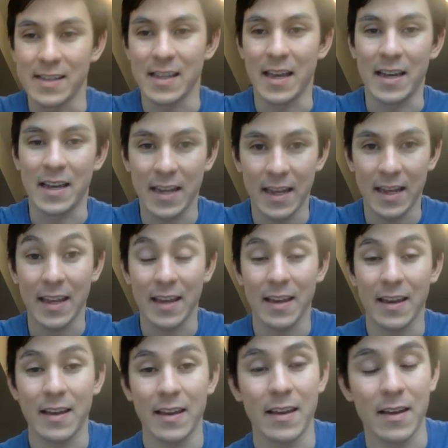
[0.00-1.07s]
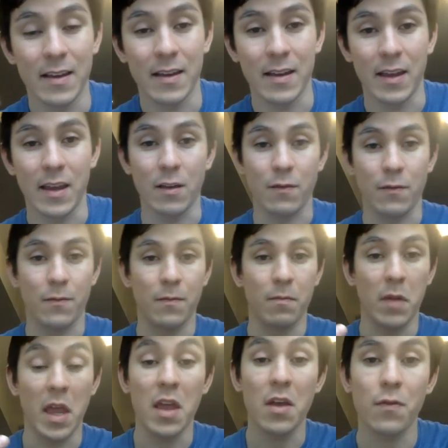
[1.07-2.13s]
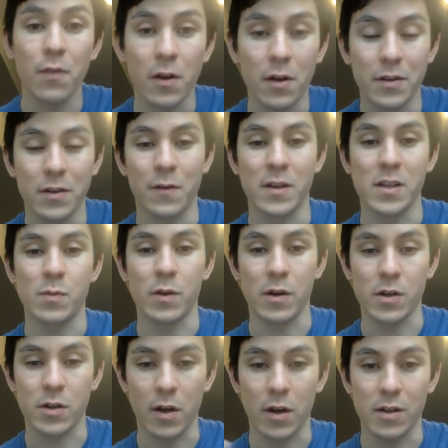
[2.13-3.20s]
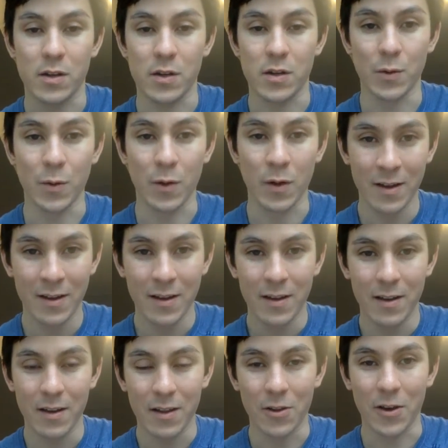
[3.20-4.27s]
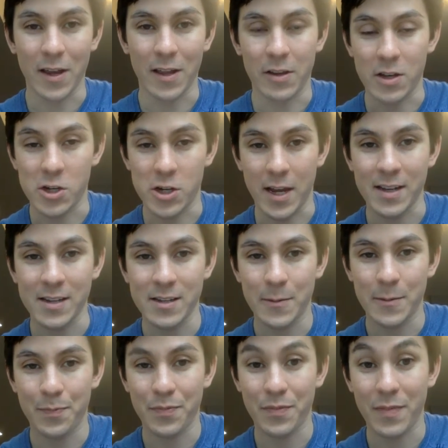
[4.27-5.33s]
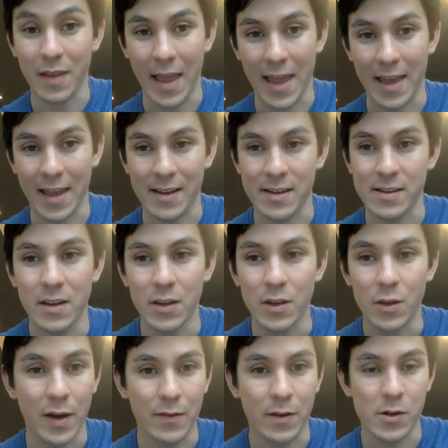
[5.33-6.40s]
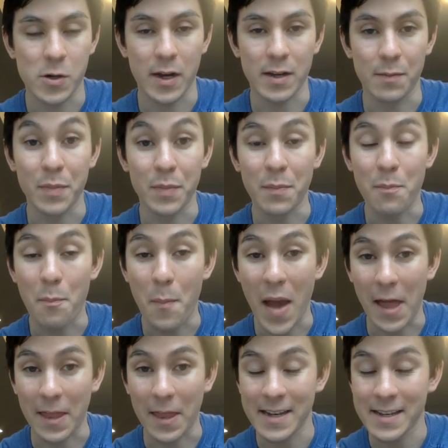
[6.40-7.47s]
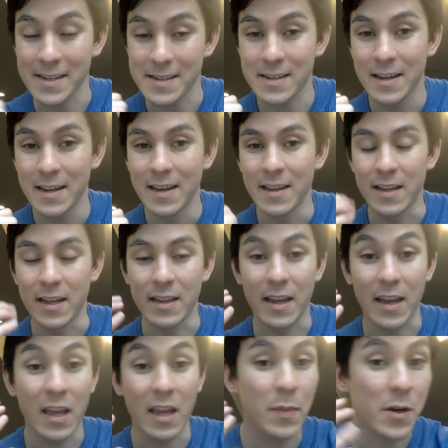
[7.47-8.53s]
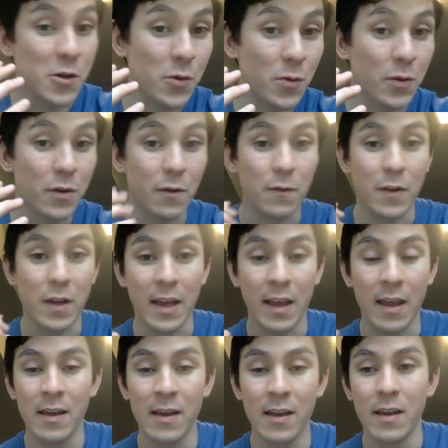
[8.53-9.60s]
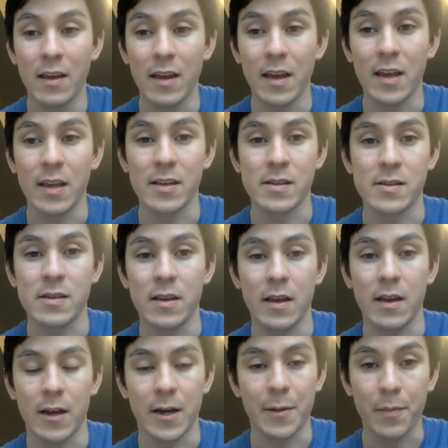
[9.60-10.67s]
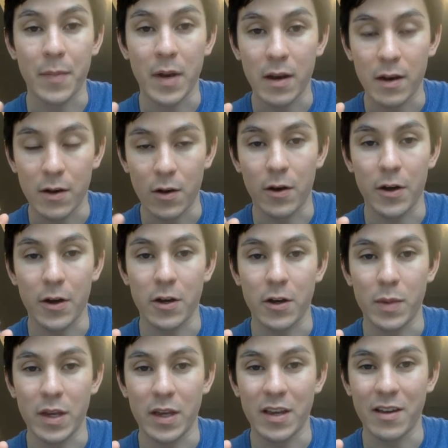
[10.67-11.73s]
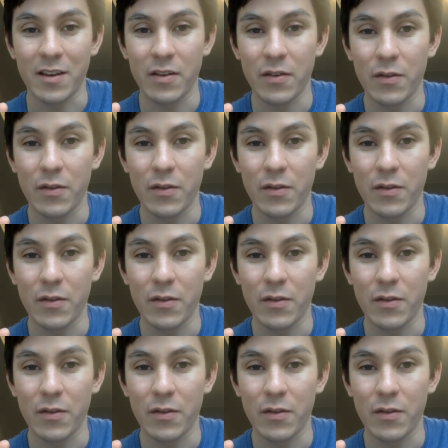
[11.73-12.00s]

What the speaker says: that if all defensemen are taught to look at the chest and you have to try and be balanced, then the hip and shoulder fake is not going to be